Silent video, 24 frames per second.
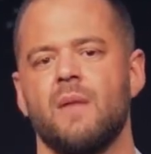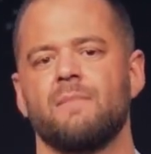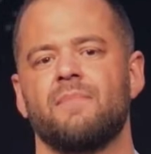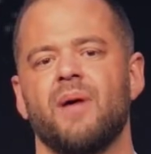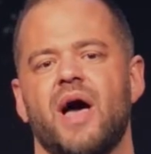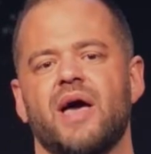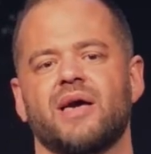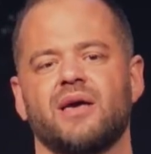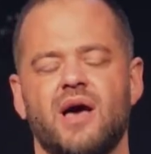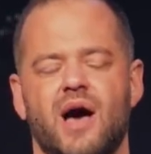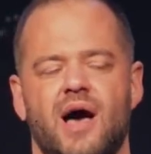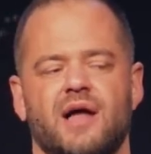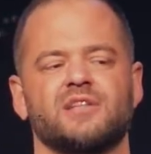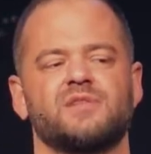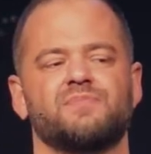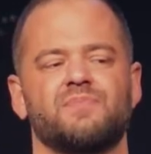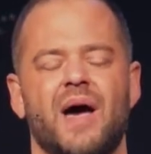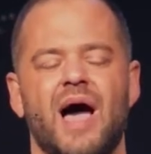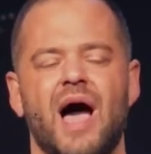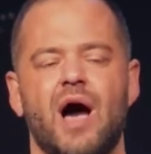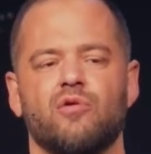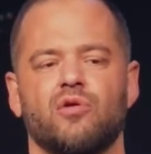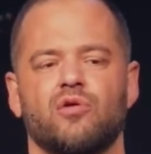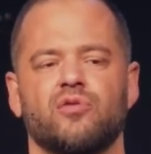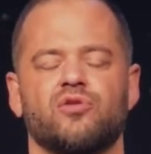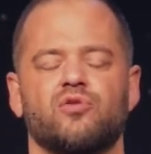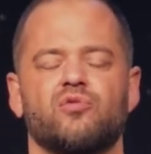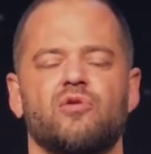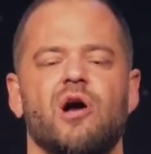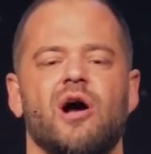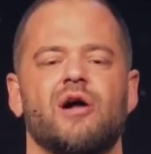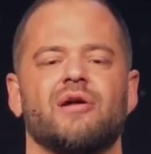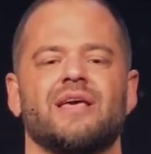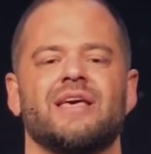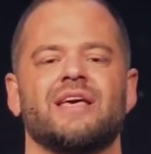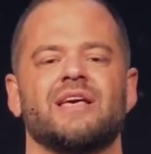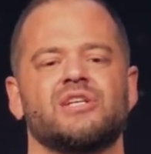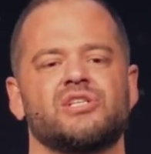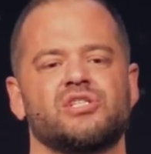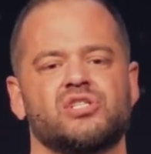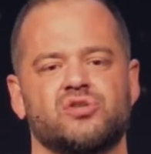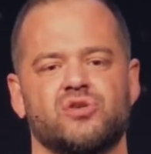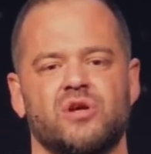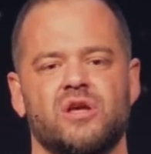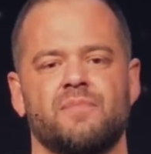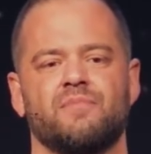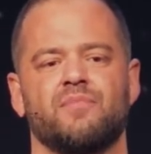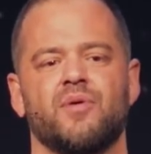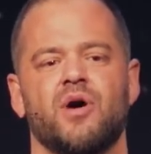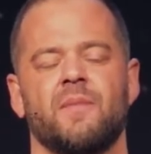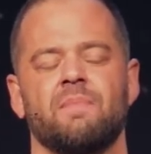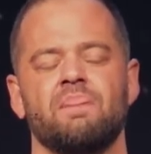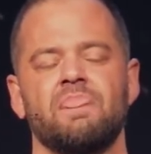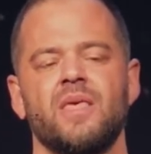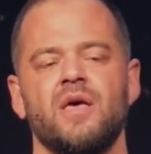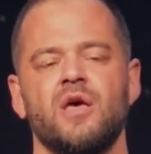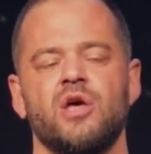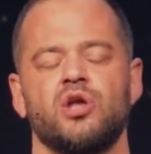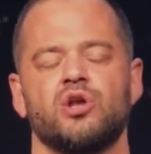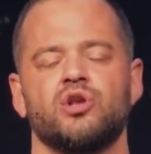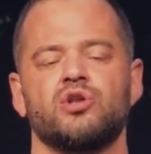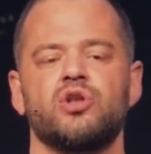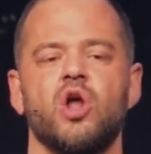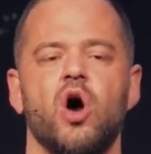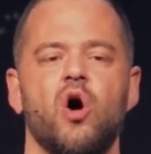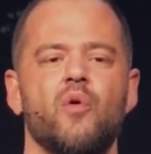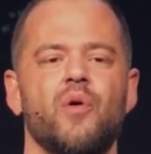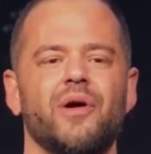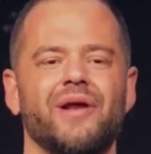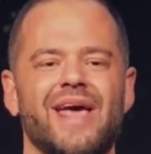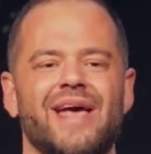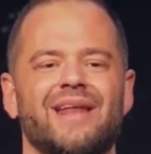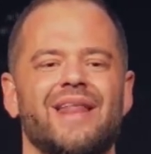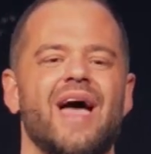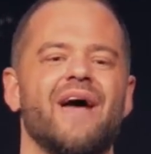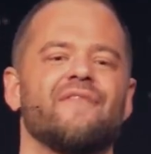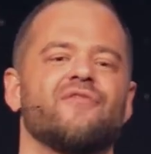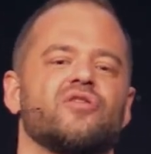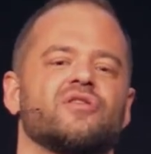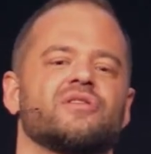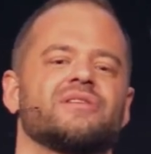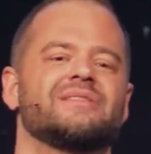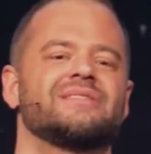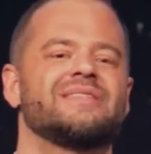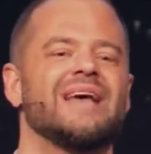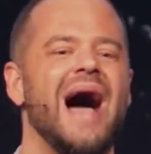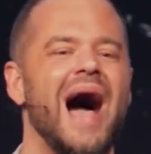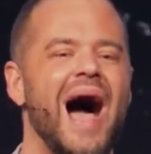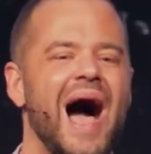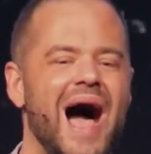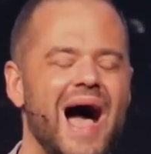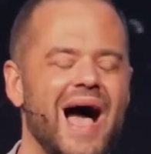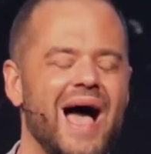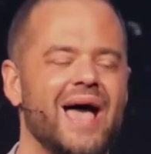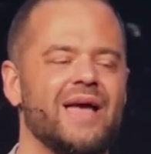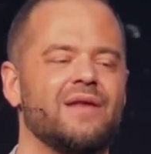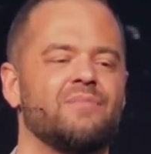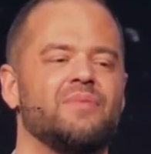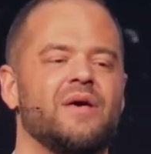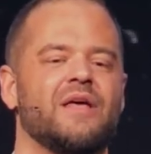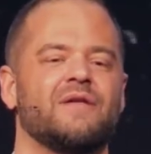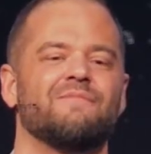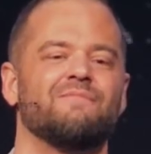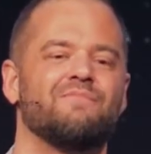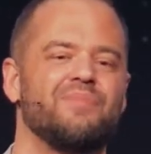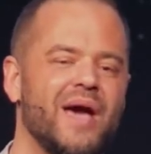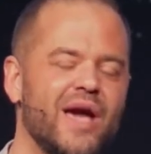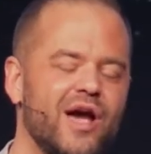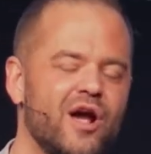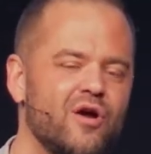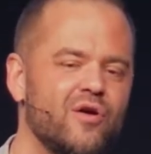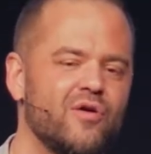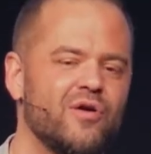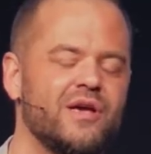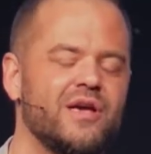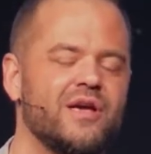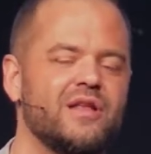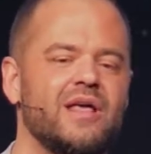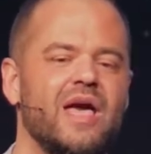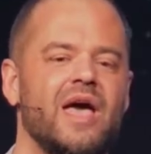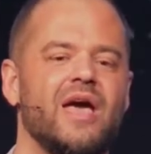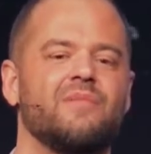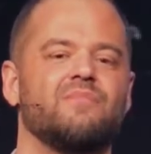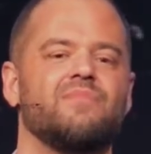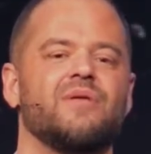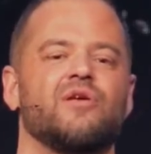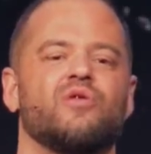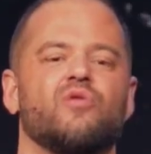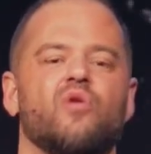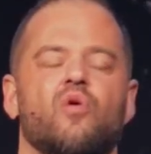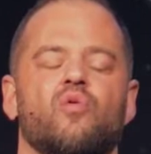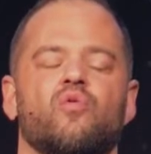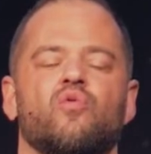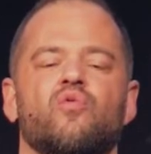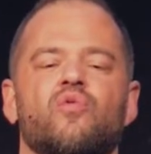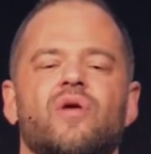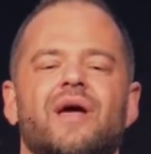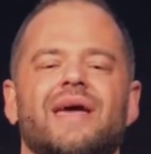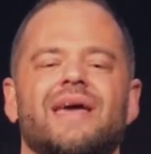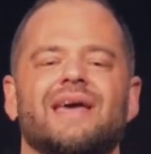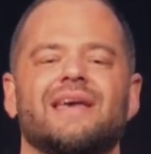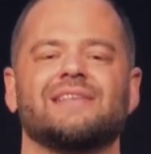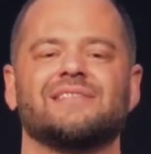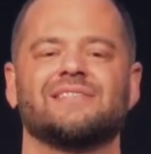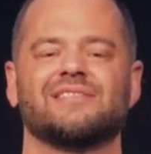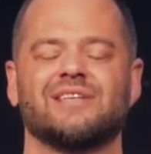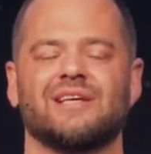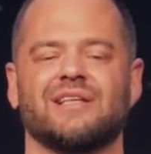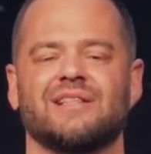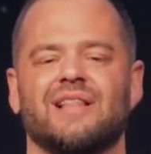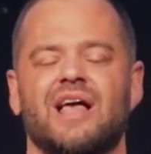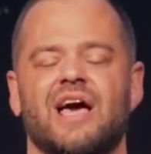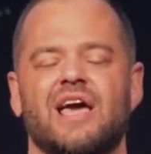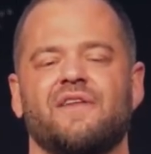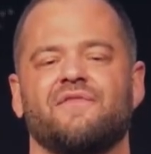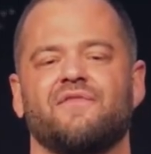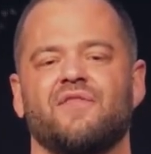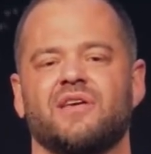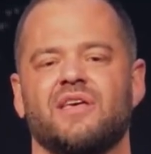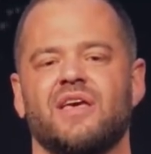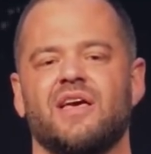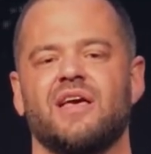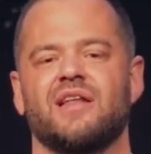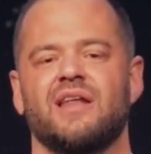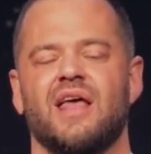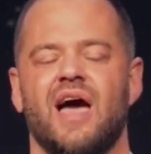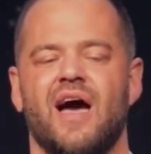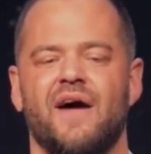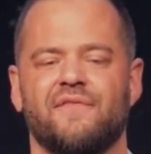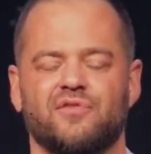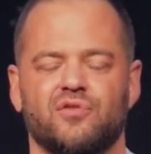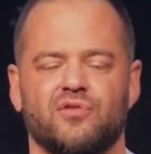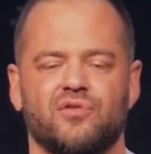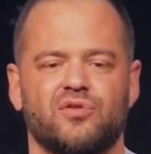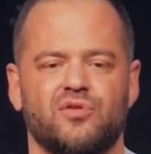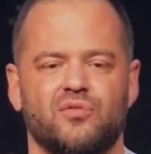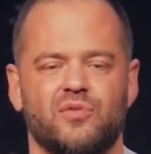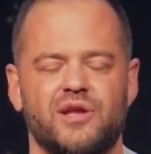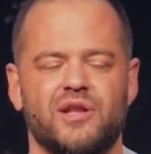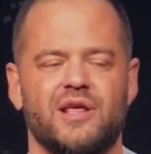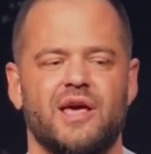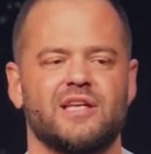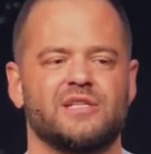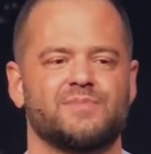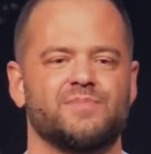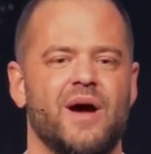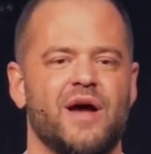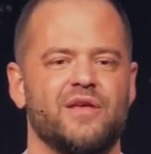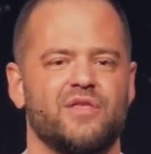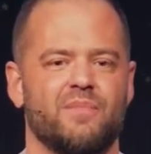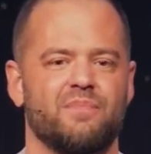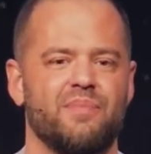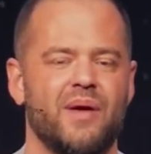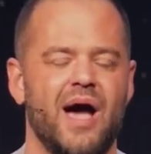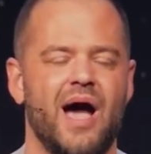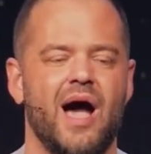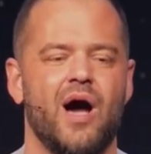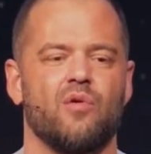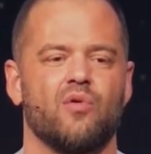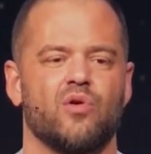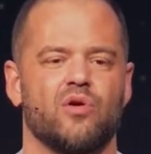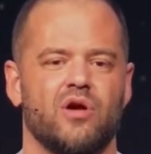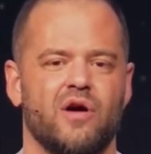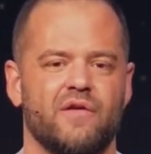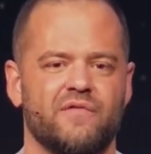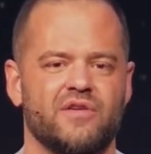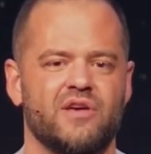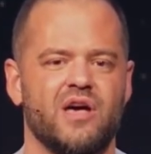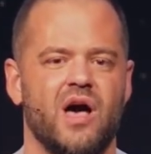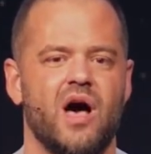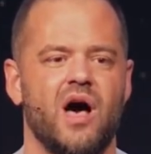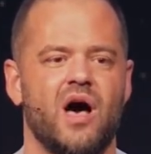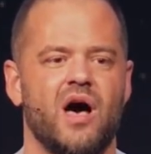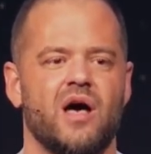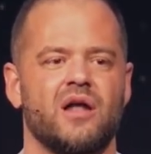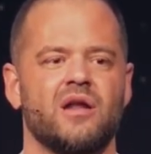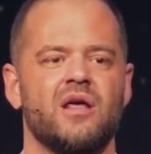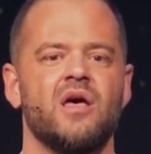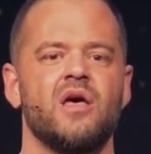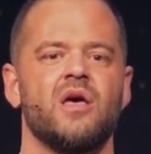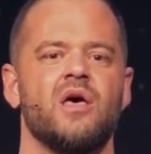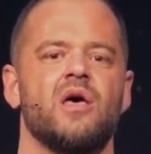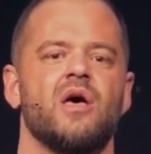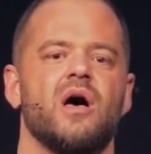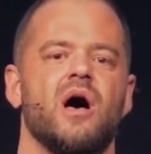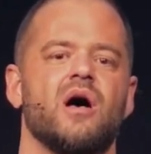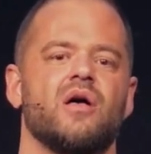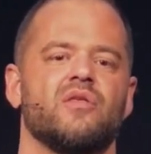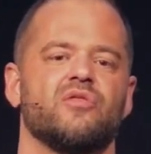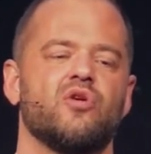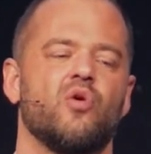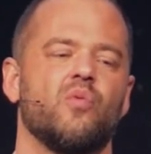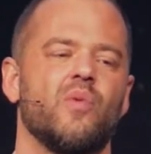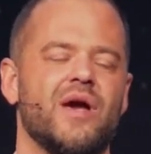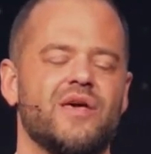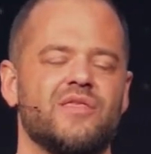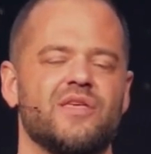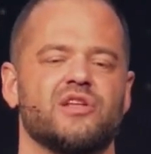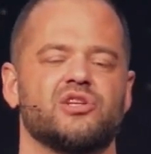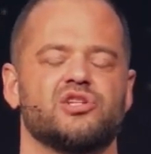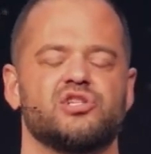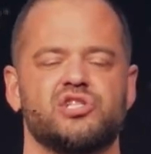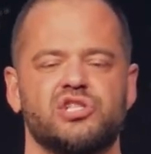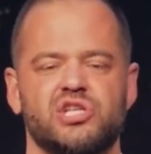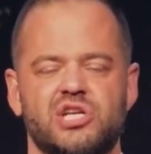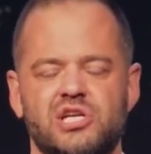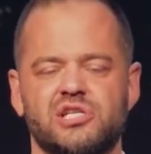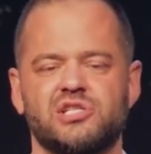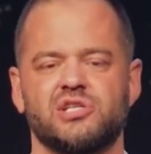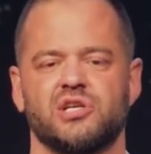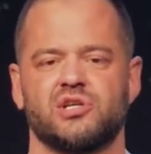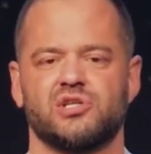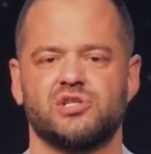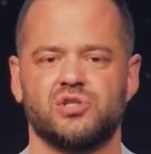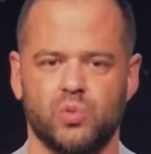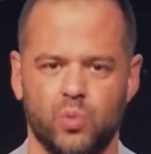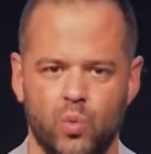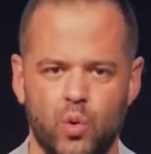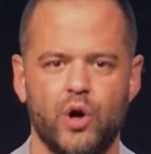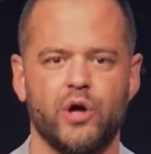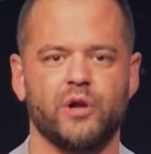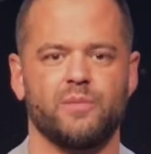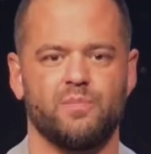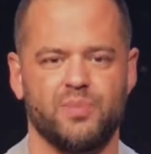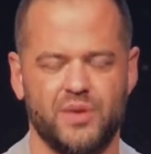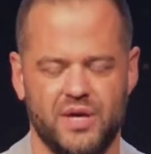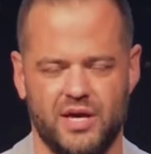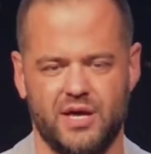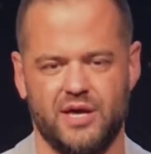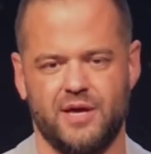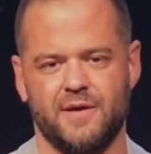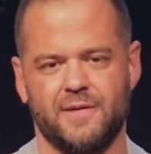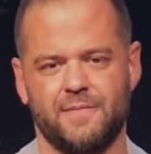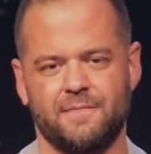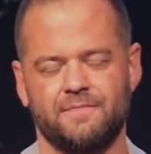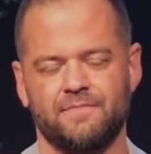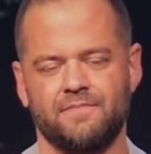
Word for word: by God's power throughout history, but no one had ever died, been buried, and been raised to life again after three days by the power of God, uh, the way that Jesus would be.